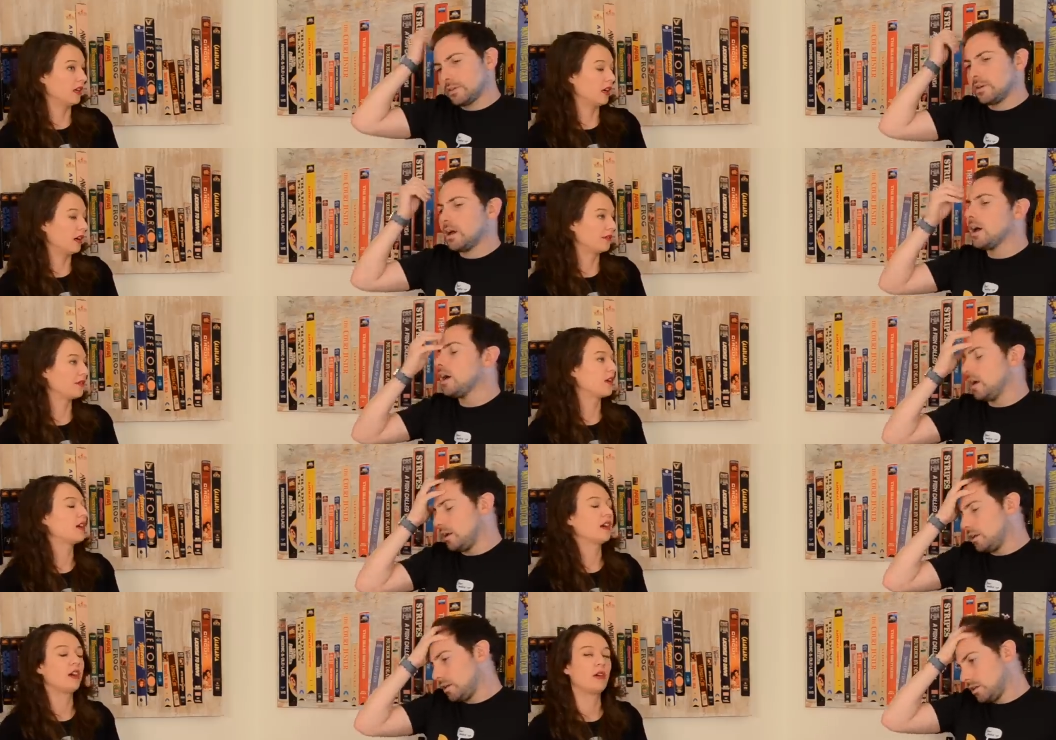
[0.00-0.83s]
Speaker 1: of,
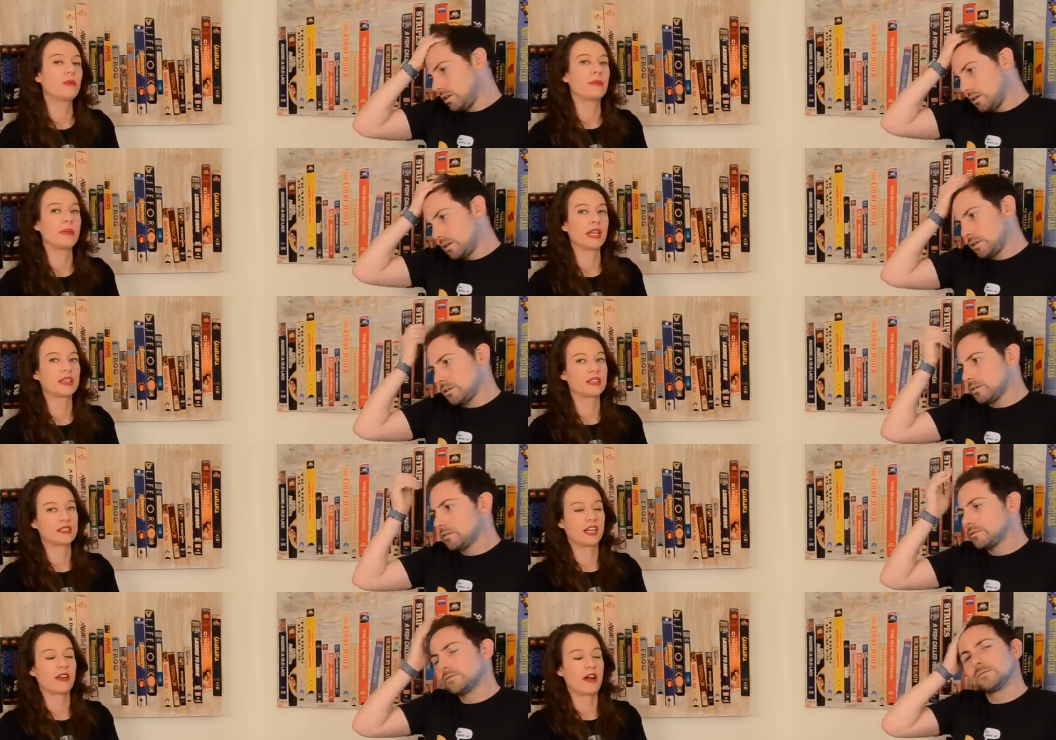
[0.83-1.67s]
uh-huh. oh, I'm going to make an
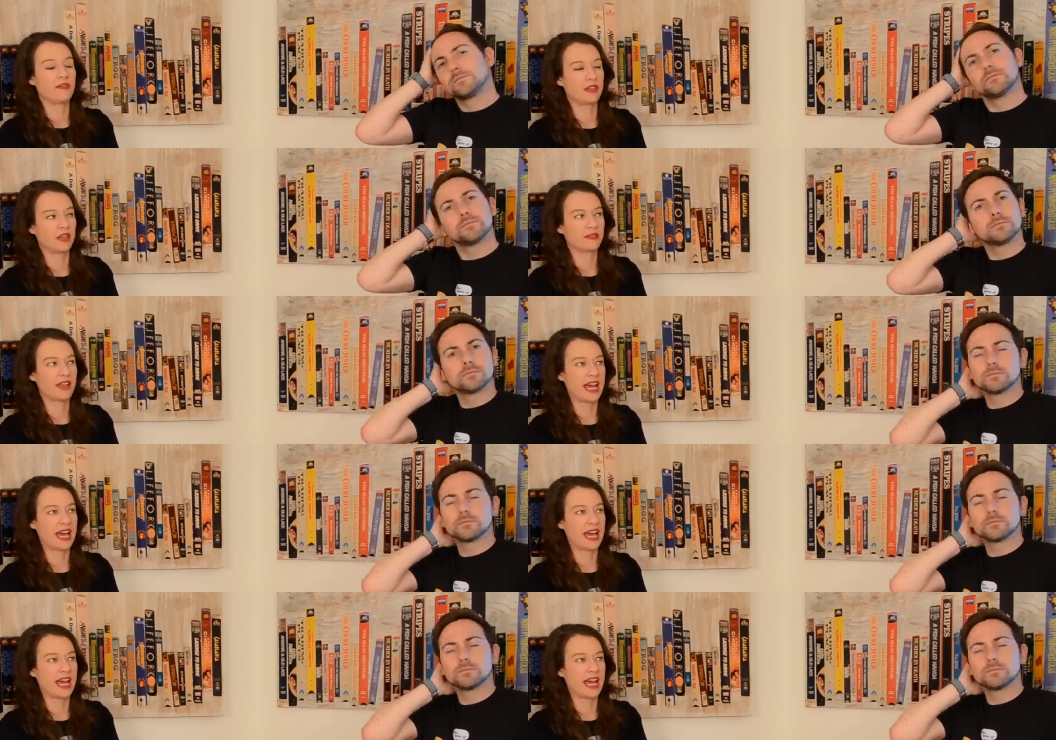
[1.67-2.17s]
entire outfit out of